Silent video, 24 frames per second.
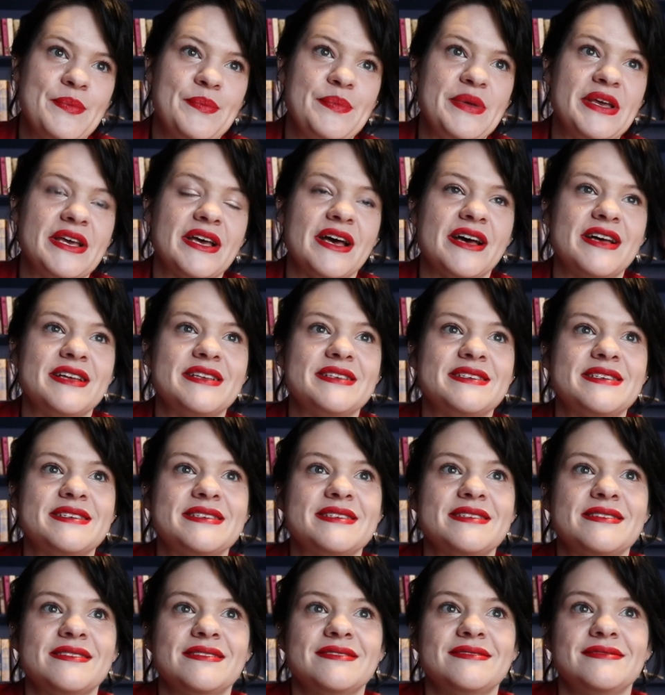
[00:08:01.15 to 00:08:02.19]

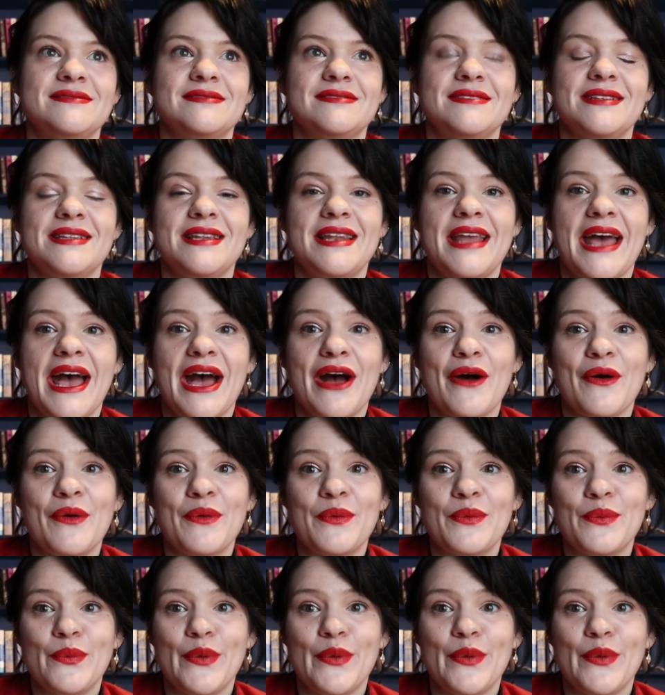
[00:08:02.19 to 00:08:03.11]
because now,